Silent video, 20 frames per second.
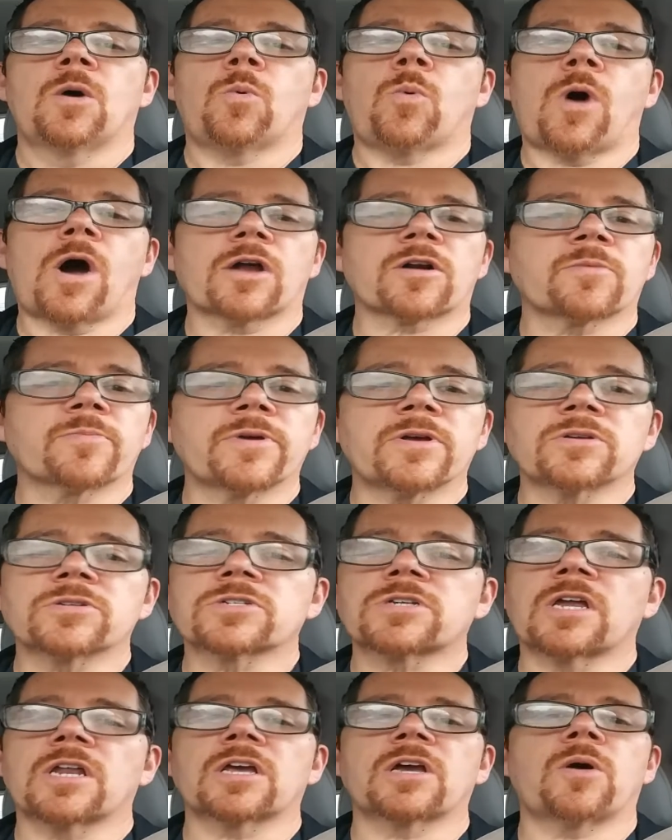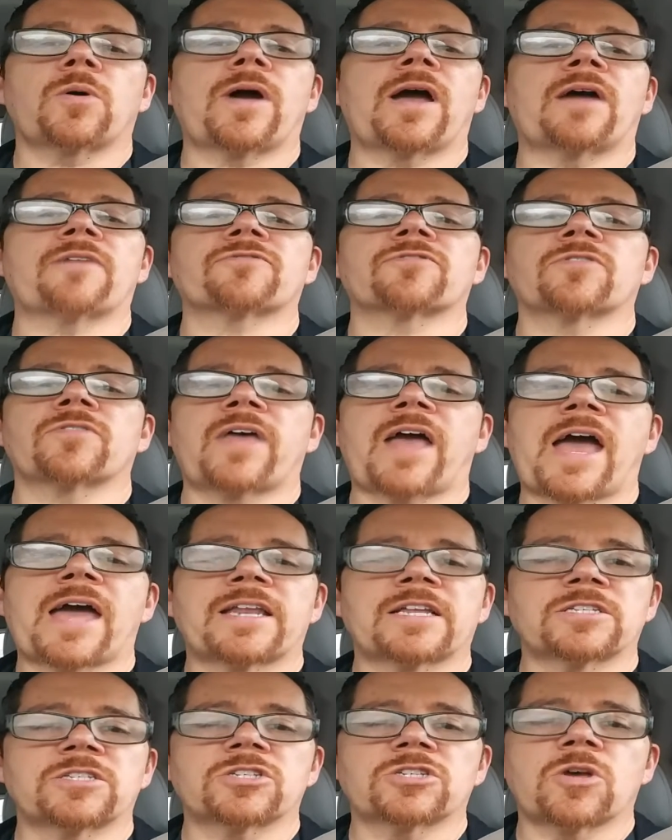Water bill's going to go after that,
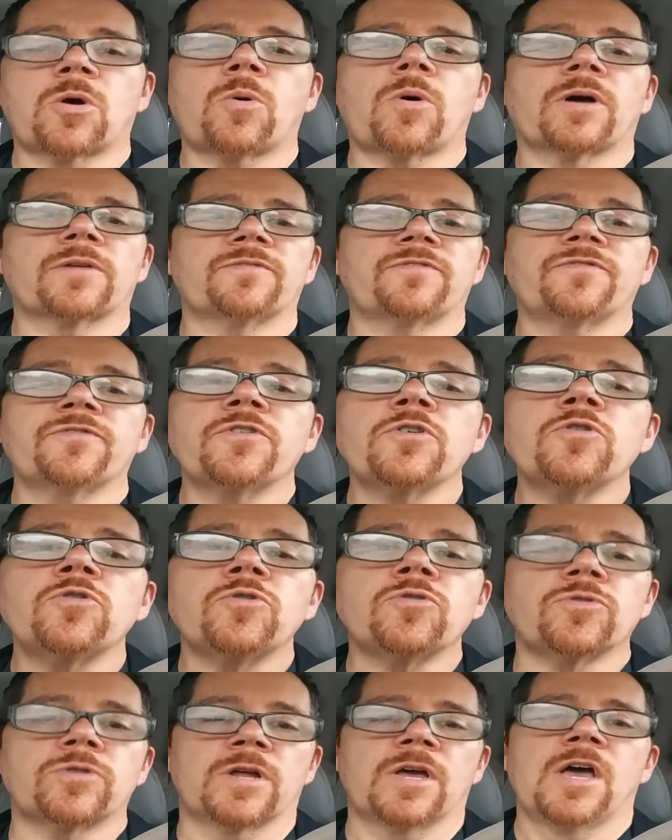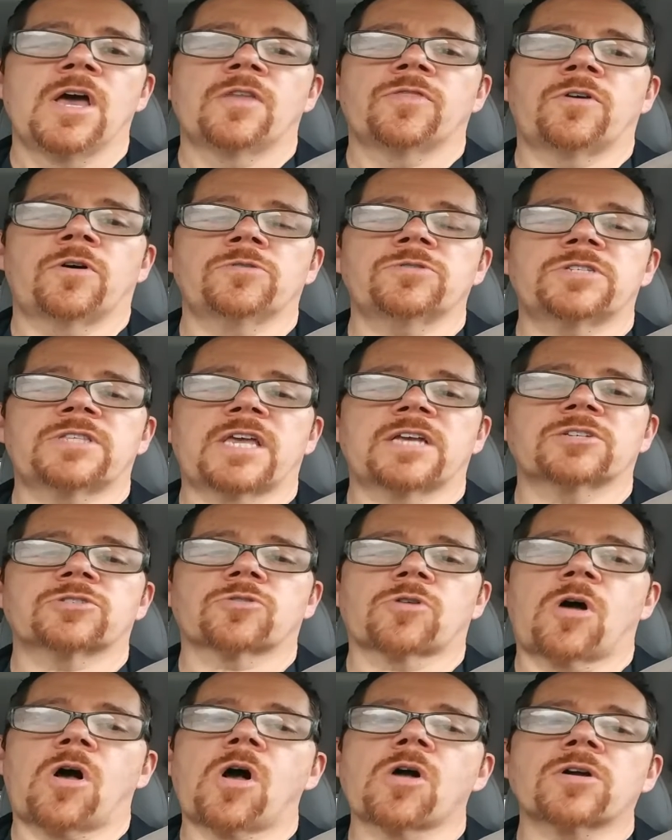and so on. Food. Those things
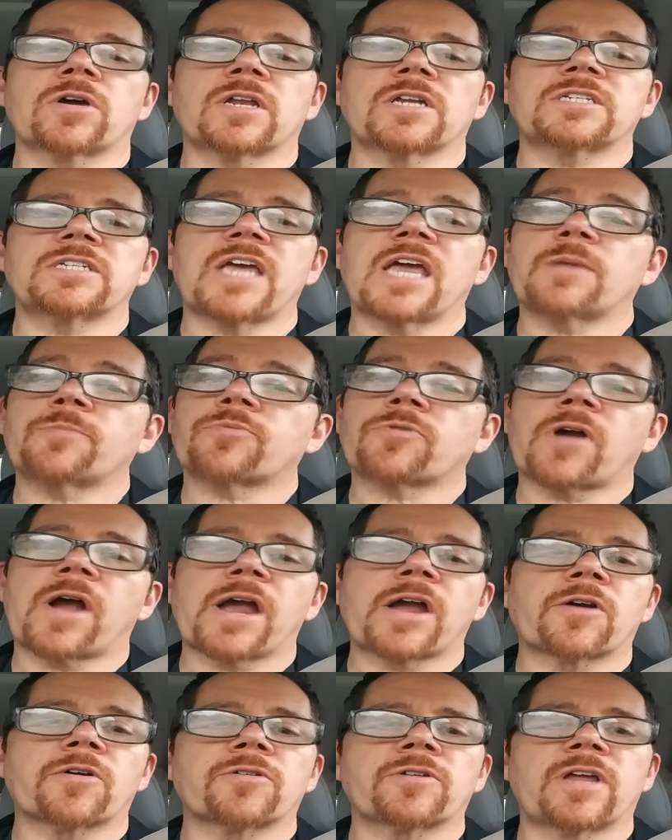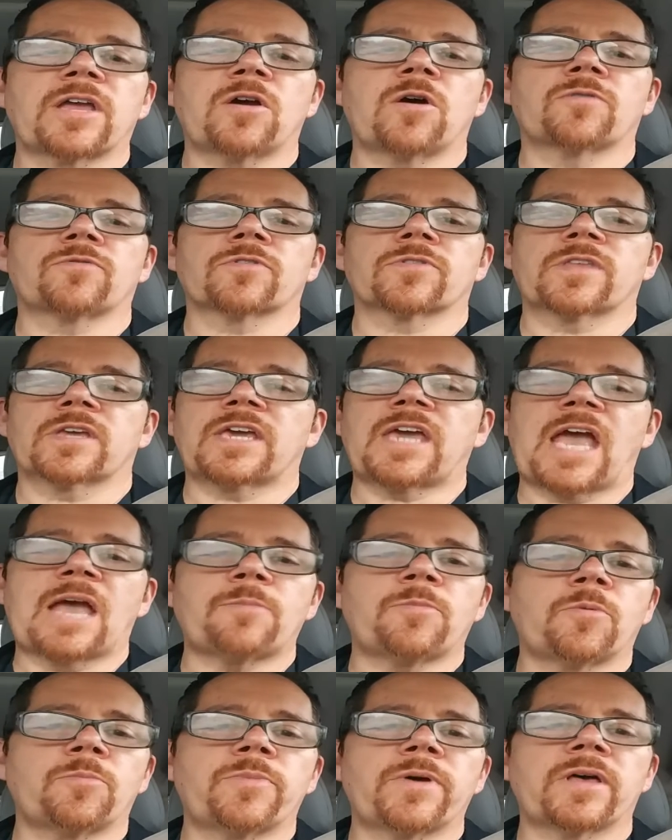are all going to take priority over the
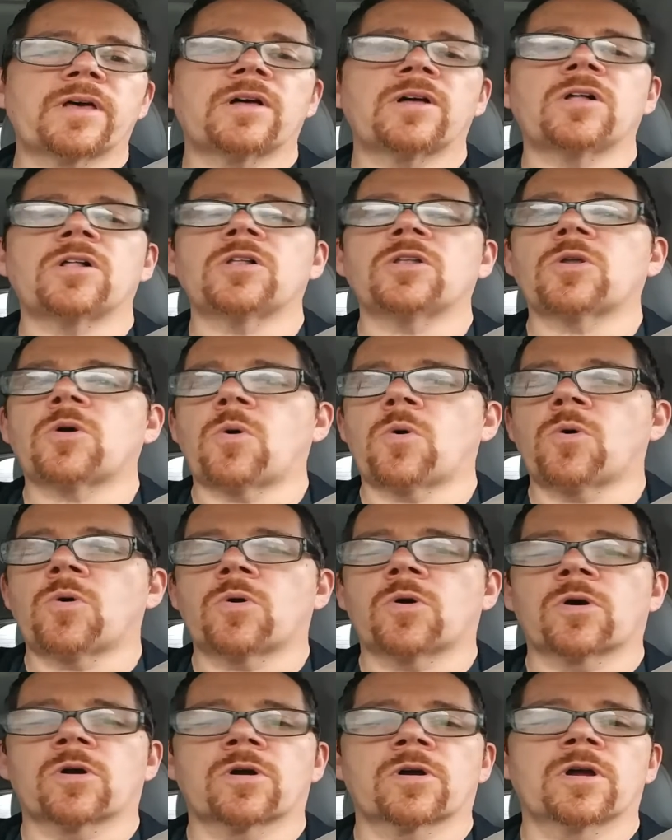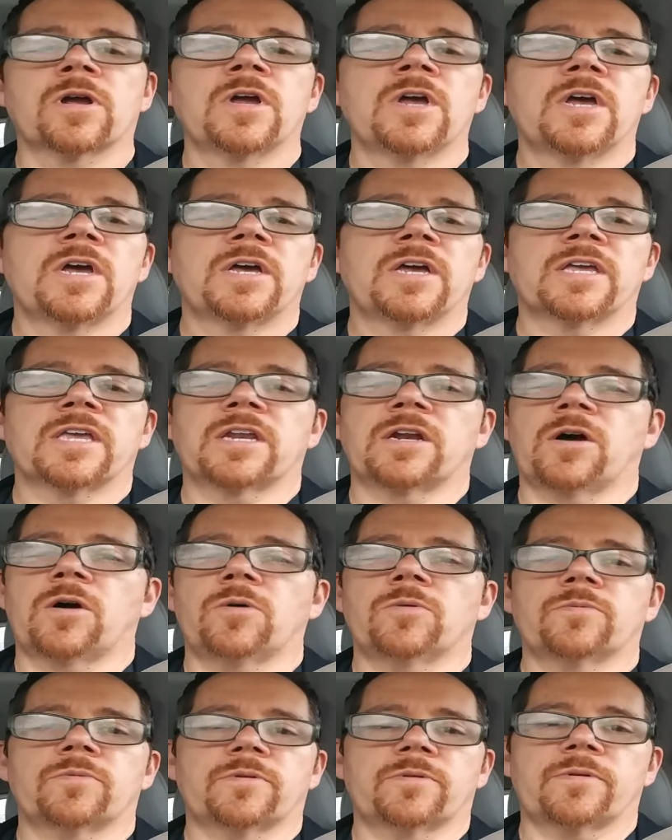cable bill or, you
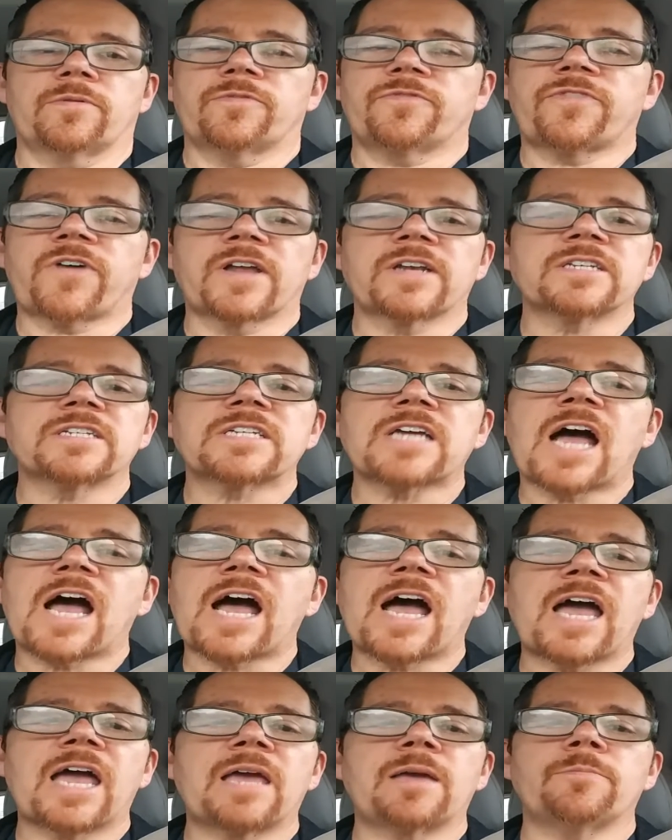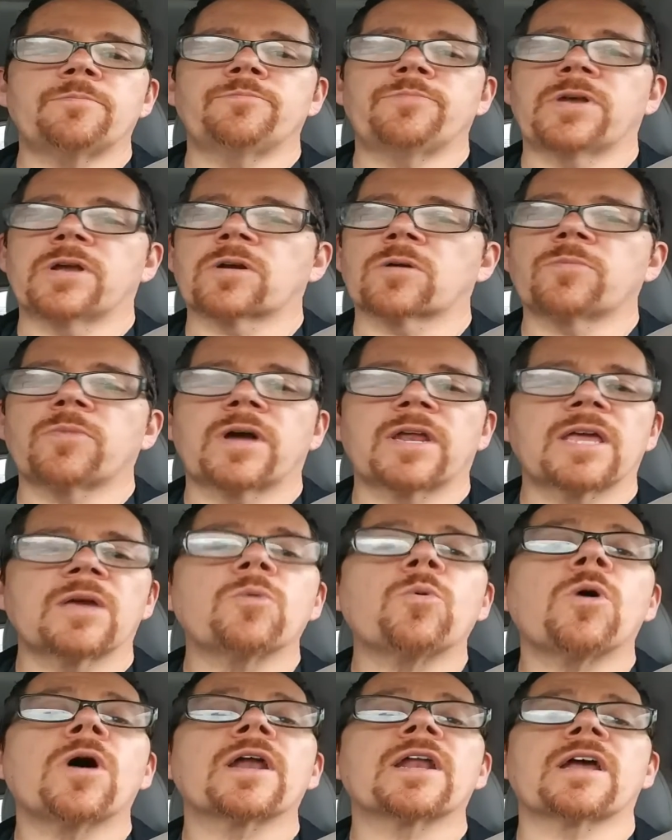know, fun time, beer money,
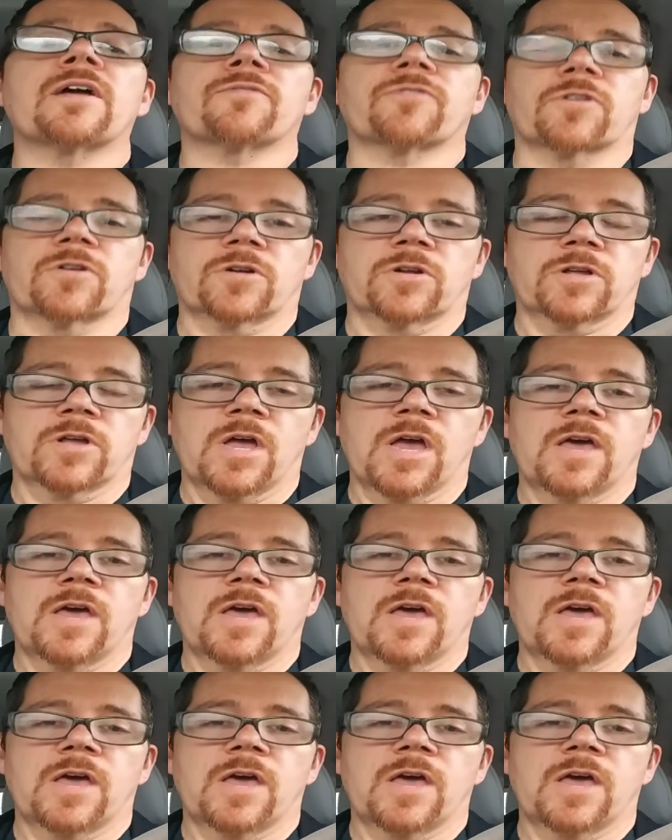whatever.